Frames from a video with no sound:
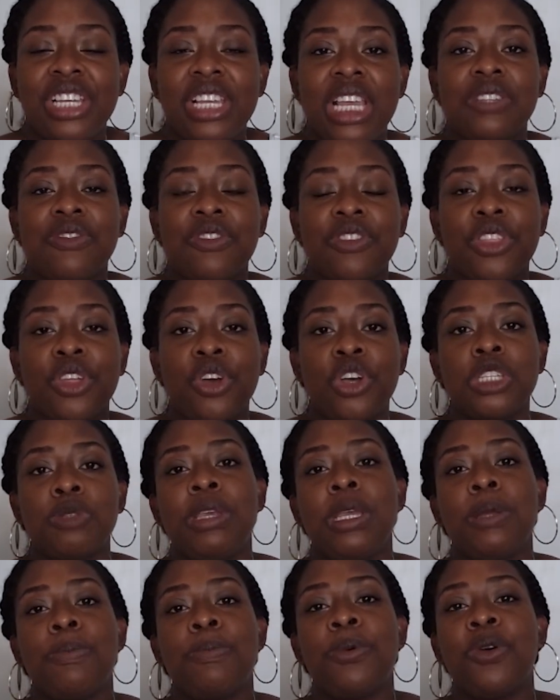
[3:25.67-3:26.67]
is for those
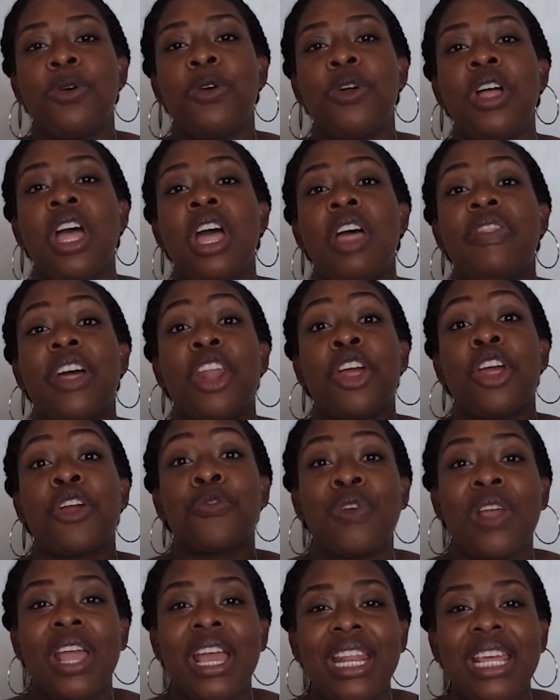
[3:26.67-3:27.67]
people that are
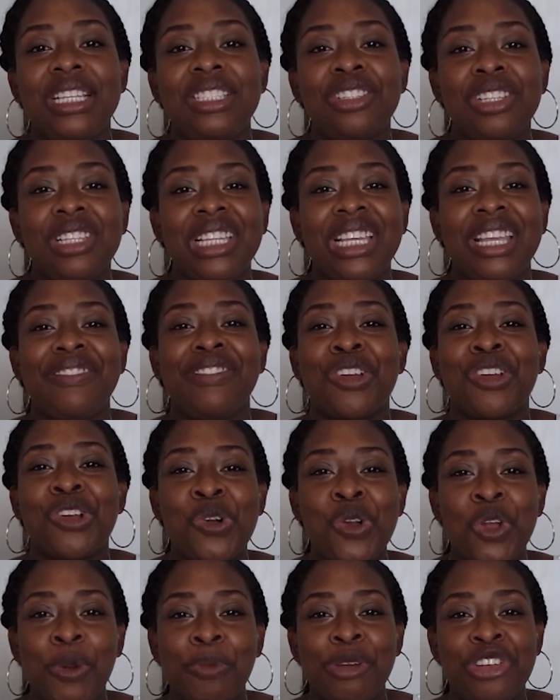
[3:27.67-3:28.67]
ready to leave their
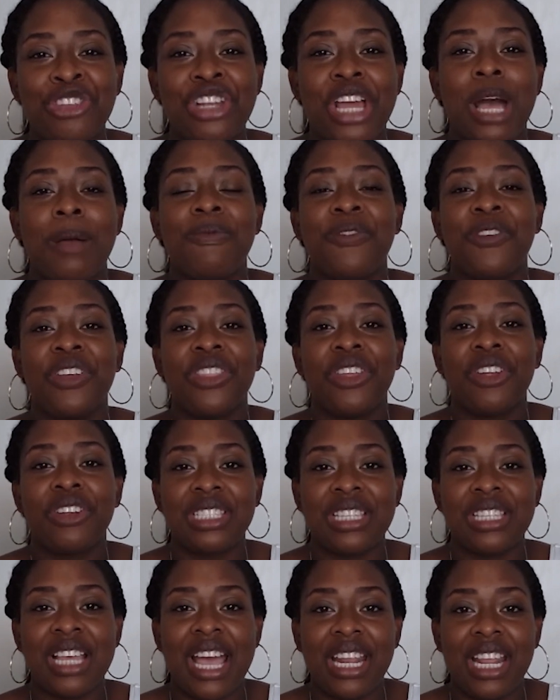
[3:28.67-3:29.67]
corporate job for their
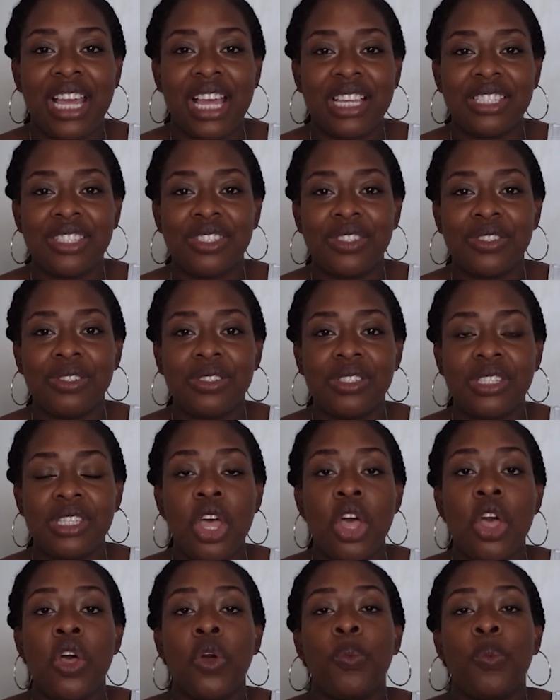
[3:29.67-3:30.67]
side hustles
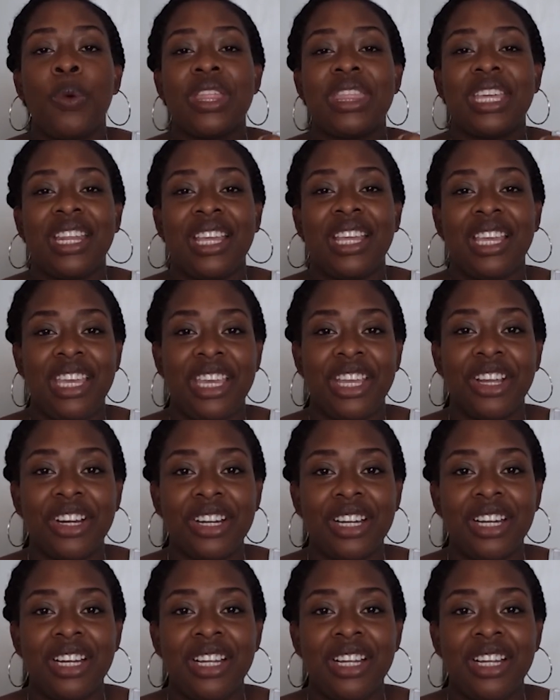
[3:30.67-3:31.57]
within a year.